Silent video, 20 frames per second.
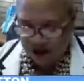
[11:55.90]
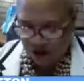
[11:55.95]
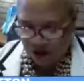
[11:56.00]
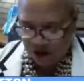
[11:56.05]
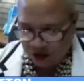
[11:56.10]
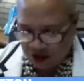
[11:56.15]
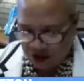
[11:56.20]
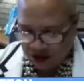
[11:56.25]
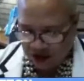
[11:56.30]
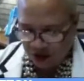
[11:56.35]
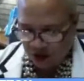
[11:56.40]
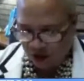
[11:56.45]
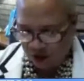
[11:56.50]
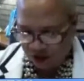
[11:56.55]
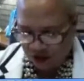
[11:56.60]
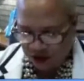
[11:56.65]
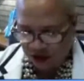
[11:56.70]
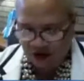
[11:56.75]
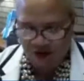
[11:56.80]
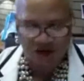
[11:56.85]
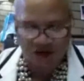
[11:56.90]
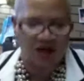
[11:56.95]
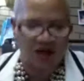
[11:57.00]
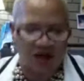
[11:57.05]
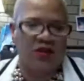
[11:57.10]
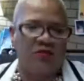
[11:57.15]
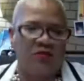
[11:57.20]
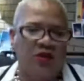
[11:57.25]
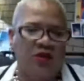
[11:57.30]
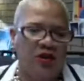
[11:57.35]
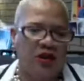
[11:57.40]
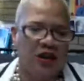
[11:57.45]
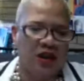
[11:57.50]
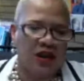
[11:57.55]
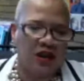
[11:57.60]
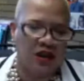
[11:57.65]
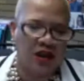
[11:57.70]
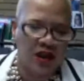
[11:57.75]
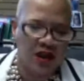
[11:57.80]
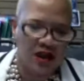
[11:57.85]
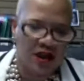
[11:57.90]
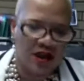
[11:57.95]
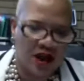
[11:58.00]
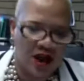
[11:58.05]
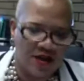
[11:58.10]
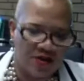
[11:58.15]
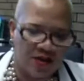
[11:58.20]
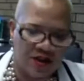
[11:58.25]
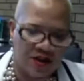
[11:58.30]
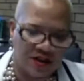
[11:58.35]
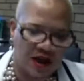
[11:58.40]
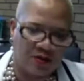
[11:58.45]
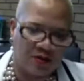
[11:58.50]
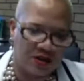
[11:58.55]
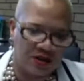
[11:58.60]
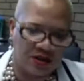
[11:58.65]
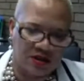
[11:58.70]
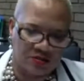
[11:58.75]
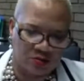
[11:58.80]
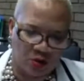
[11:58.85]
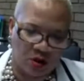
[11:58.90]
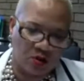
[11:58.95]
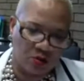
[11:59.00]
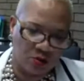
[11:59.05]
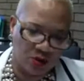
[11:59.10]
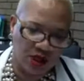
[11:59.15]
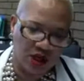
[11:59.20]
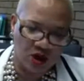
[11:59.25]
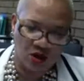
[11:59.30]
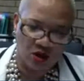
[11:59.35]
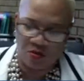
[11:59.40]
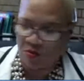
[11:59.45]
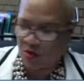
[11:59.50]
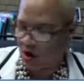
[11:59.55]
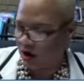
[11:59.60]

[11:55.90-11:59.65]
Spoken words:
this whole thing around community. I think that was, well, we know, Mark,